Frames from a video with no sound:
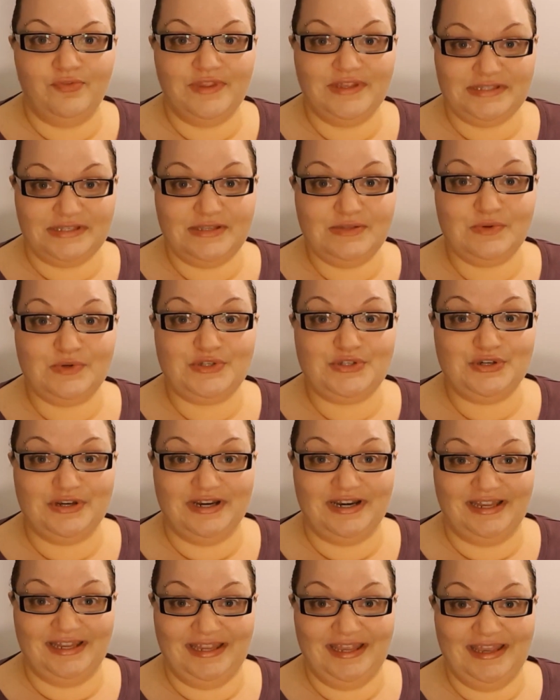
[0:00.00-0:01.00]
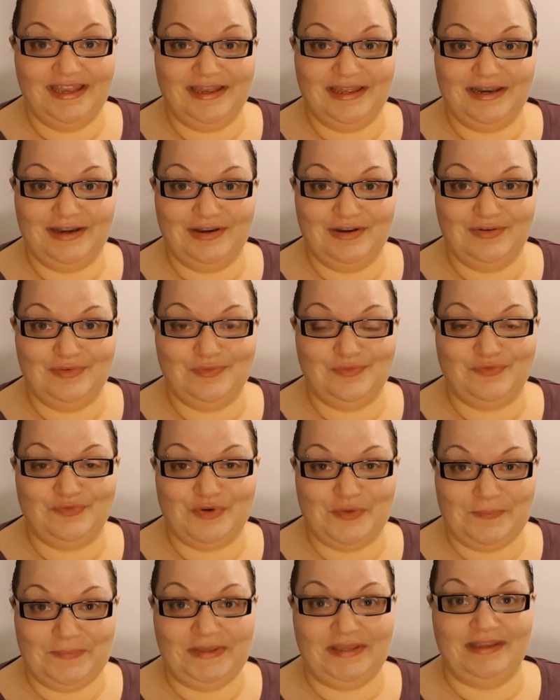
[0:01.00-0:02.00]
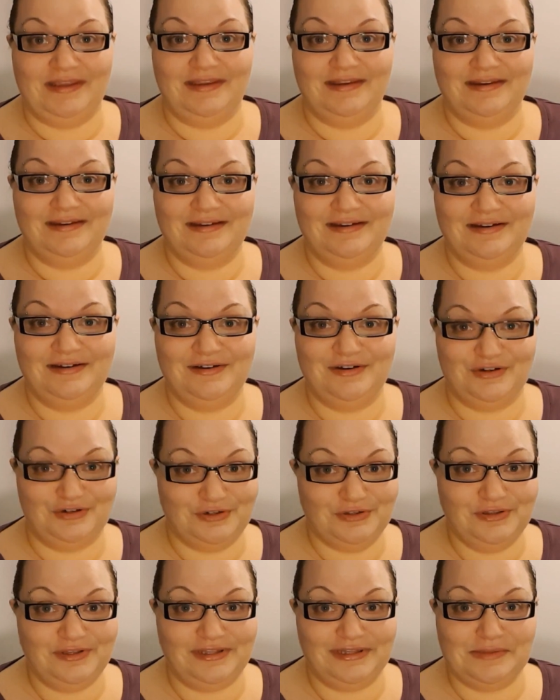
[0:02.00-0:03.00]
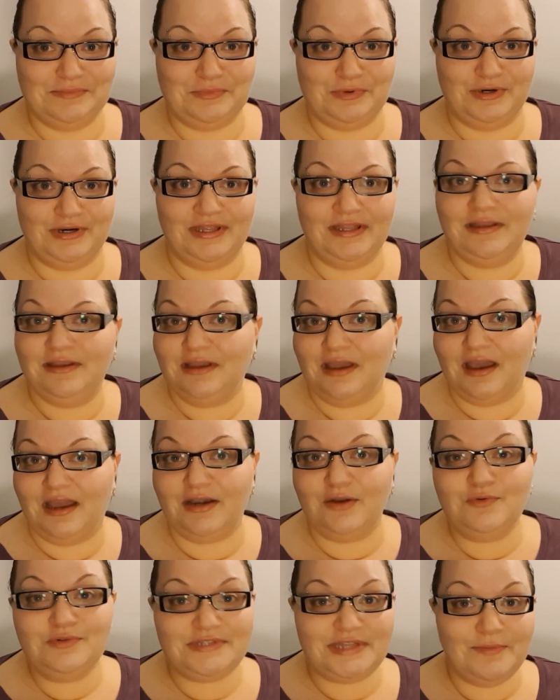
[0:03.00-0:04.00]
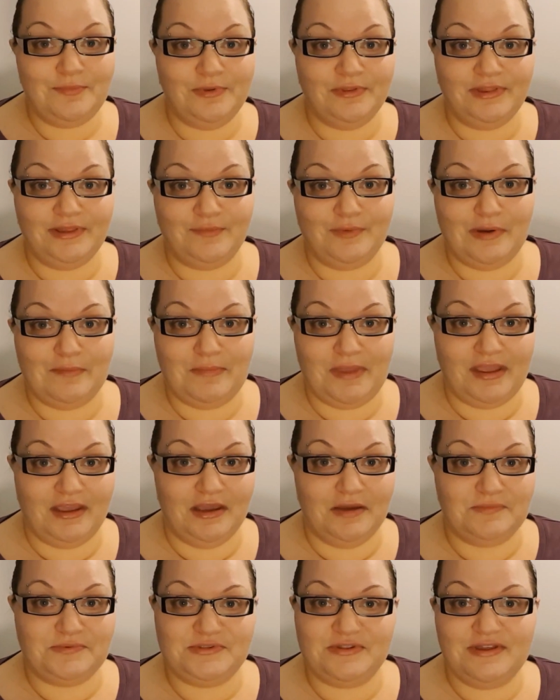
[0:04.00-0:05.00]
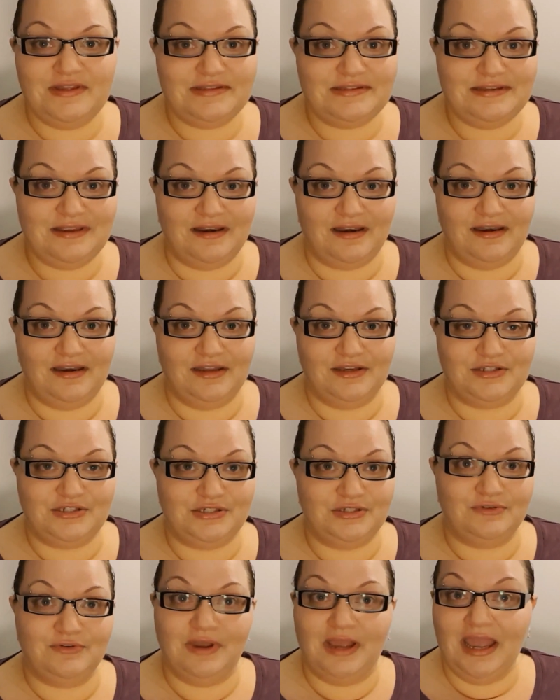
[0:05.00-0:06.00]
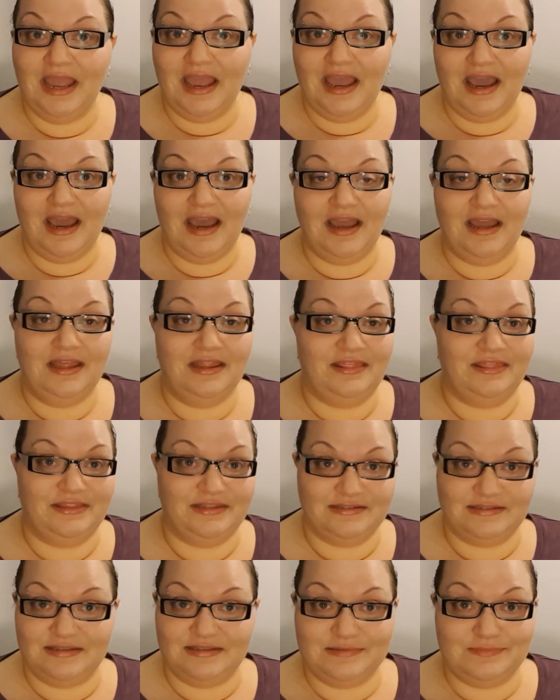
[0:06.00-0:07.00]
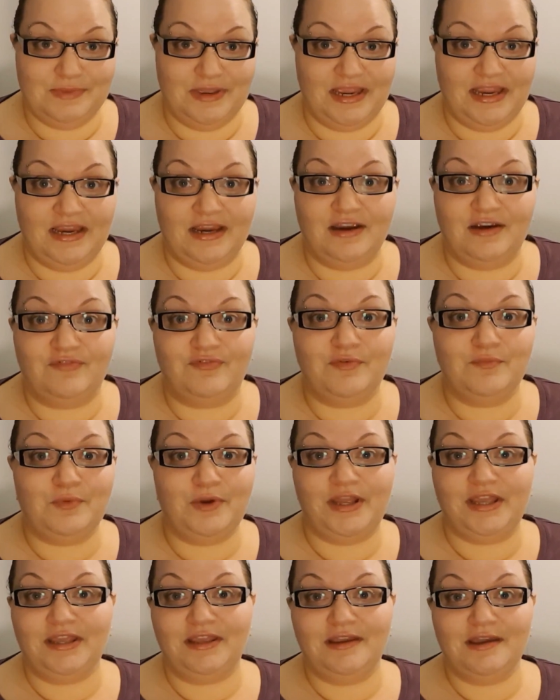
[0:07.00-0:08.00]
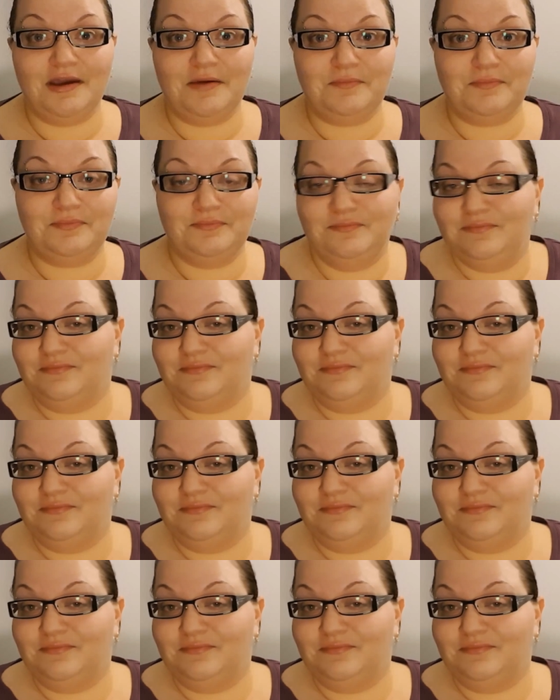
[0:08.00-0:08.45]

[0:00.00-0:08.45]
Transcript: this is what you're gonna get from me early in the morning. I don't typically wear makeup, so that's not an issue. This is my hair from waking up.